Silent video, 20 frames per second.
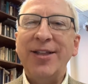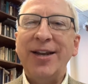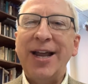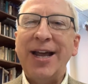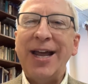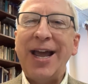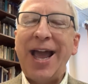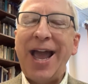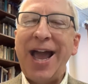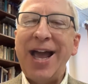that
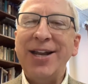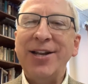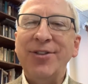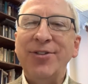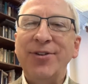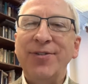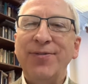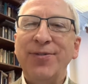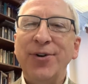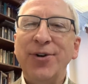I added
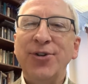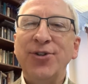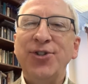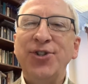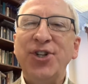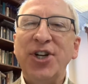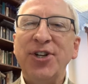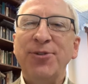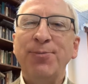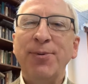the verse
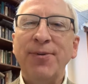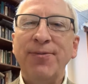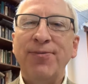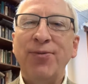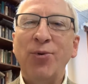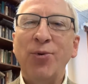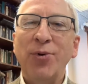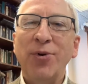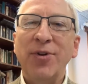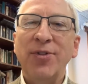just
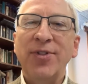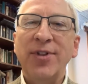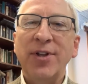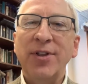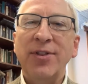before the,